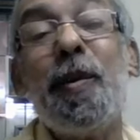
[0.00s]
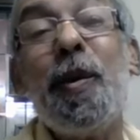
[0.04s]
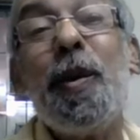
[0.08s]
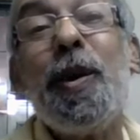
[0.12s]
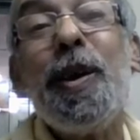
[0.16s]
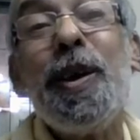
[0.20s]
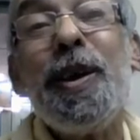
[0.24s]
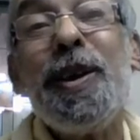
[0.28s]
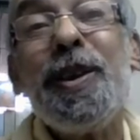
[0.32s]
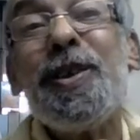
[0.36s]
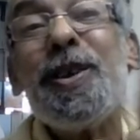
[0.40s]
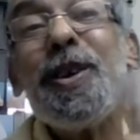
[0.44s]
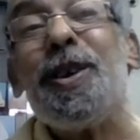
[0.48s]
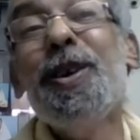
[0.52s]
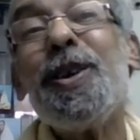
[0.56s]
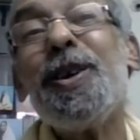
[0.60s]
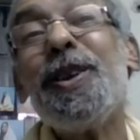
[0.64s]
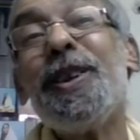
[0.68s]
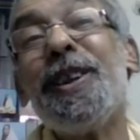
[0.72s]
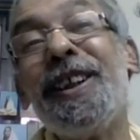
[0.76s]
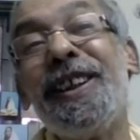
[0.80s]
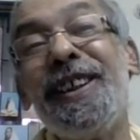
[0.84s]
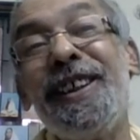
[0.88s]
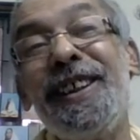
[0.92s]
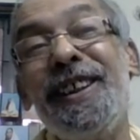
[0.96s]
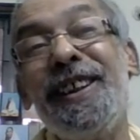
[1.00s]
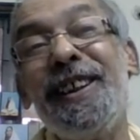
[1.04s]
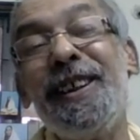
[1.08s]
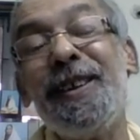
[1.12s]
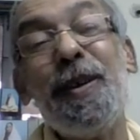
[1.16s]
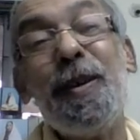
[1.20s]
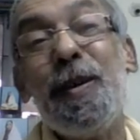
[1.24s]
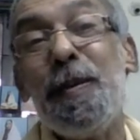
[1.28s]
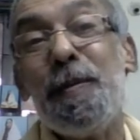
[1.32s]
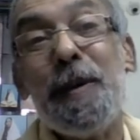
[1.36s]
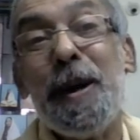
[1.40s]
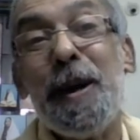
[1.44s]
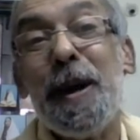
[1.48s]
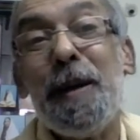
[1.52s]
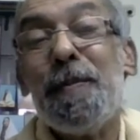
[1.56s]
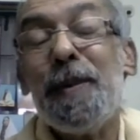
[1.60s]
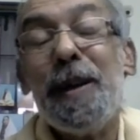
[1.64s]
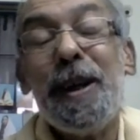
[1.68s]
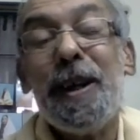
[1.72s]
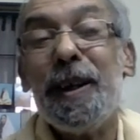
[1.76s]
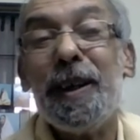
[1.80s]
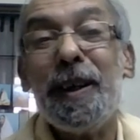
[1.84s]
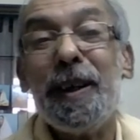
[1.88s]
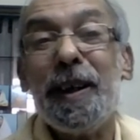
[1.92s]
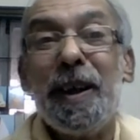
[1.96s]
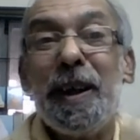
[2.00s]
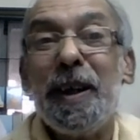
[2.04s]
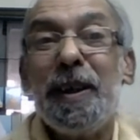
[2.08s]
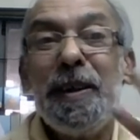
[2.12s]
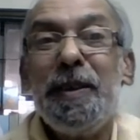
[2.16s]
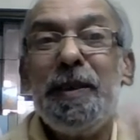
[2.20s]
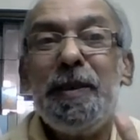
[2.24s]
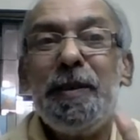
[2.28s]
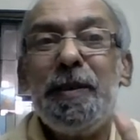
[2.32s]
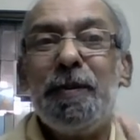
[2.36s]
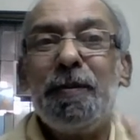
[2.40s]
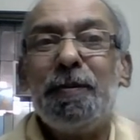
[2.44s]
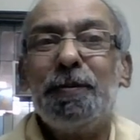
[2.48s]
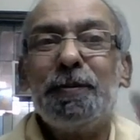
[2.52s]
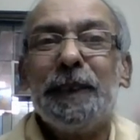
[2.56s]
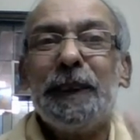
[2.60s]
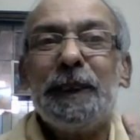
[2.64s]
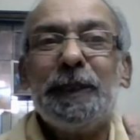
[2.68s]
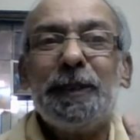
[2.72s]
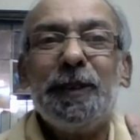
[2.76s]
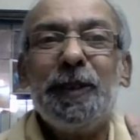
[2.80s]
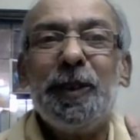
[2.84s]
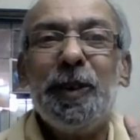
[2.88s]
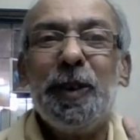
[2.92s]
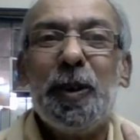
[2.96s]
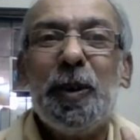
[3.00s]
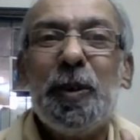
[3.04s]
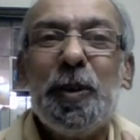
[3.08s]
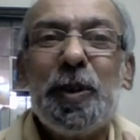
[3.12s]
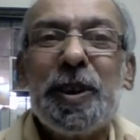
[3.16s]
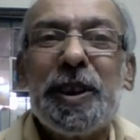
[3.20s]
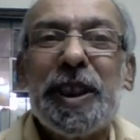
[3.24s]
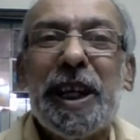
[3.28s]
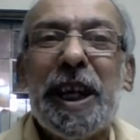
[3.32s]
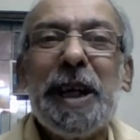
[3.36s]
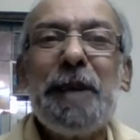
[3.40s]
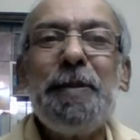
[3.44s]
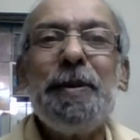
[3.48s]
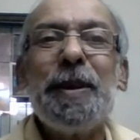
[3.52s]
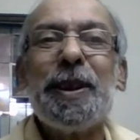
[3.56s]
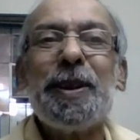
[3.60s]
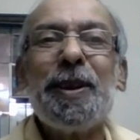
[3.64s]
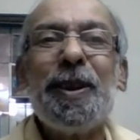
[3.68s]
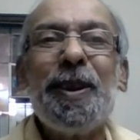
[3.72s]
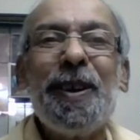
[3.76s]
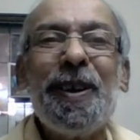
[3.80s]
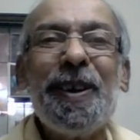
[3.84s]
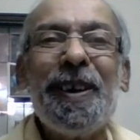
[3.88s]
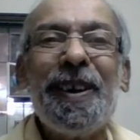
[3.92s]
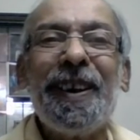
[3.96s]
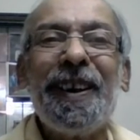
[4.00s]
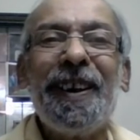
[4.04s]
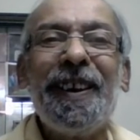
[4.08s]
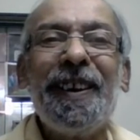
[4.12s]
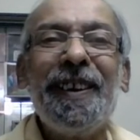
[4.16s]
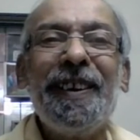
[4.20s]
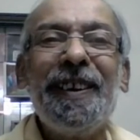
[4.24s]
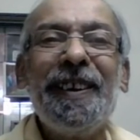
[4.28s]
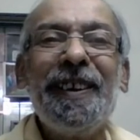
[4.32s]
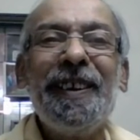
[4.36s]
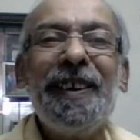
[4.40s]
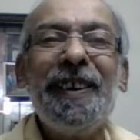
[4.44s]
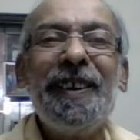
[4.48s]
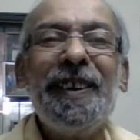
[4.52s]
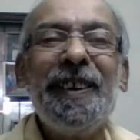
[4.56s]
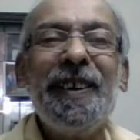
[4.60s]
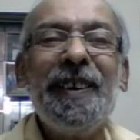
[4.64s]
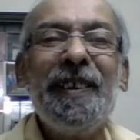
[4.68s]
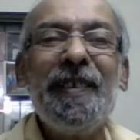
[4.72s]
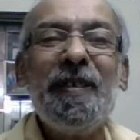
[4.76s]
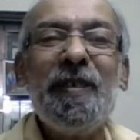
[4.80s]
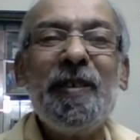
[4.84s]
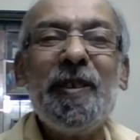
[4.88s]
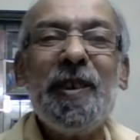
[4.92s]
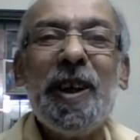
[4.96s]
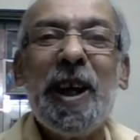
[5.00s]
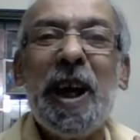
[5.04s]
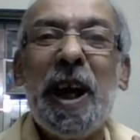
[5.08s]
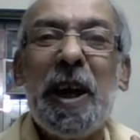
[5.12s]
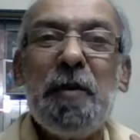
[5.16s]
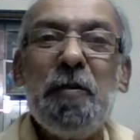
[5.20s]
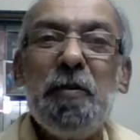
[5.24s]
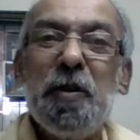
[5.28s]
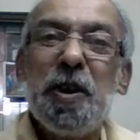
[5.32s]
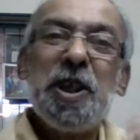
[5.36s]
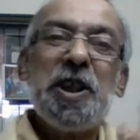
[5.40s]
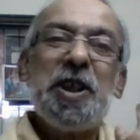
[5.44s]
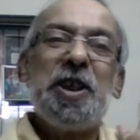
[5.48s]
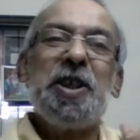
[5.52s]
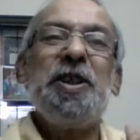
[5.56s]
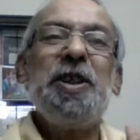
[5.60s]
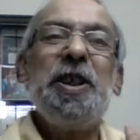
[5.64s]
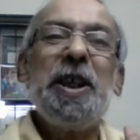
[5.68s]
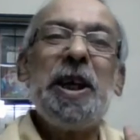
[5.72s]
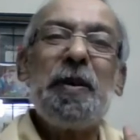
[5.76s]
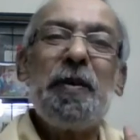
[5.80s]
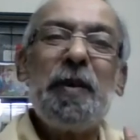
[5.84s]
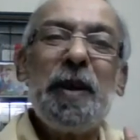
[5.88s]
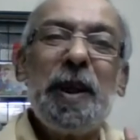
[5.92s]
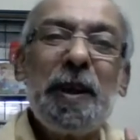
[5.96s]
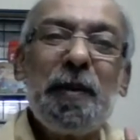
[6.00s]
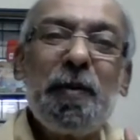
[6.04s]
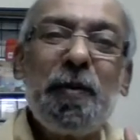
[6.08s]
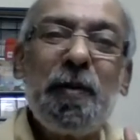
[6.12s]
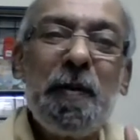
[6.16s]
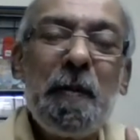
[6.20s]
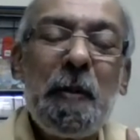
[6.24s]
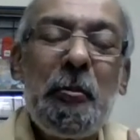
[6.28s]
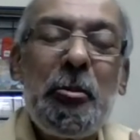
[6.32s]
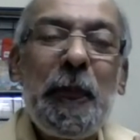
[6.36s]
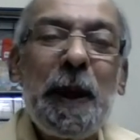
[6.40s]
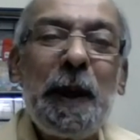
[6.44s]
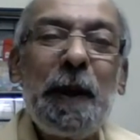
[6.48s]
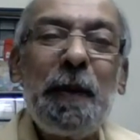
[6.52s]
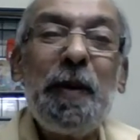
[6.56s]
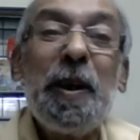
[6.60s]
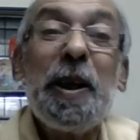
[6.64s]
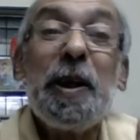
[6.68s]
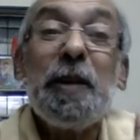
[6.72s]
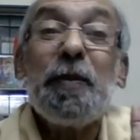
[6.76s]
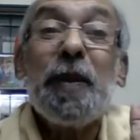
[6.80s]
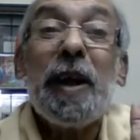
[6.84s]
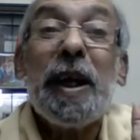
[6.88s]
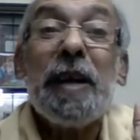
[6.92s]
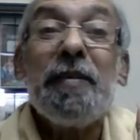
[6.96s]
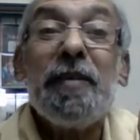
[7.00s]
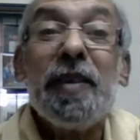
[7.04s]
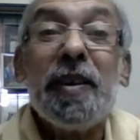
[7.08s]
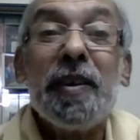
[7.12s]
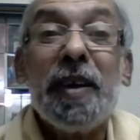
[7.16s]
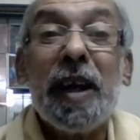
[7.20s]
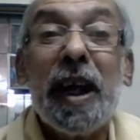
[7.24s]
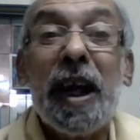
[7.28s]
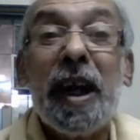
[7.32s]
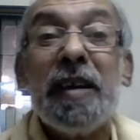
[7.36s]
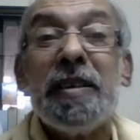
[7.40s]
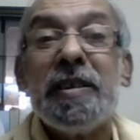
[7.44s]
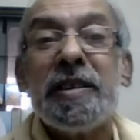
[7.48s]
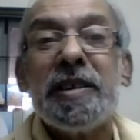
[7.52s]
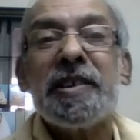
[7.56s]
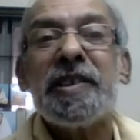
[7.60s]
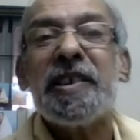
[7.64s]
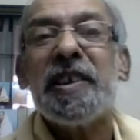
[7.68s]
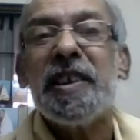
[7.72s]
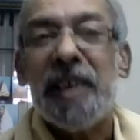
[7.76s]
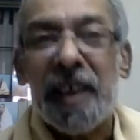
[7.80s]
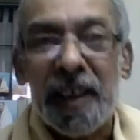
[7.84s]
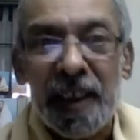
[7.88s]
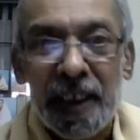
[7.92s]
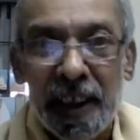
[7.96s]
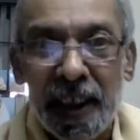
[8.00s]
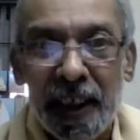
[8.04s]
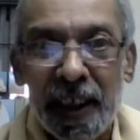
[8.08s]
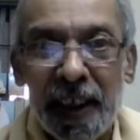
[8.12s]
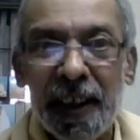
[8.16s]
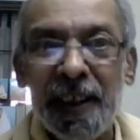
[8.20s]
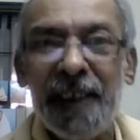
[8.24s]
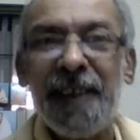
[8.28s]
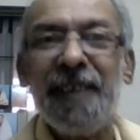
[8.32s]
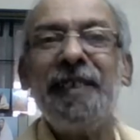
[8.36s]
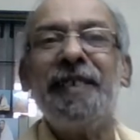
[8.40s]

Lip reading: Hoi chai thaki. Oh, Baba, I no time at all. I wish there were 25 hours in a day.